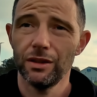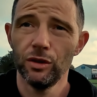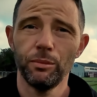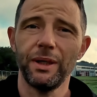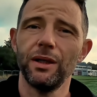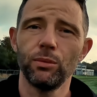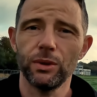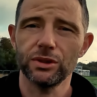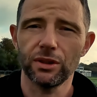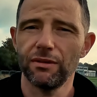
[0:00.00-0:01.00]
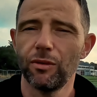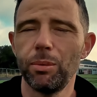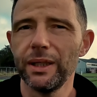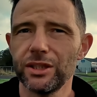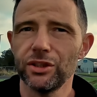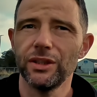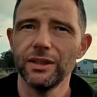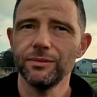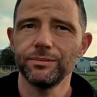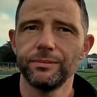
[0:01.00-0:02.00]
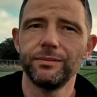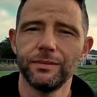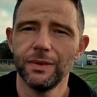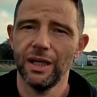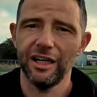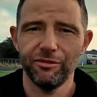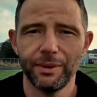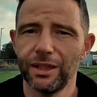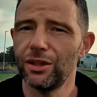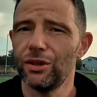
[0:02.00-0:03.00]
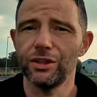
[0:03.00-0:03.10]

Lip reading: no matter what sort of a place you're in, I've been in a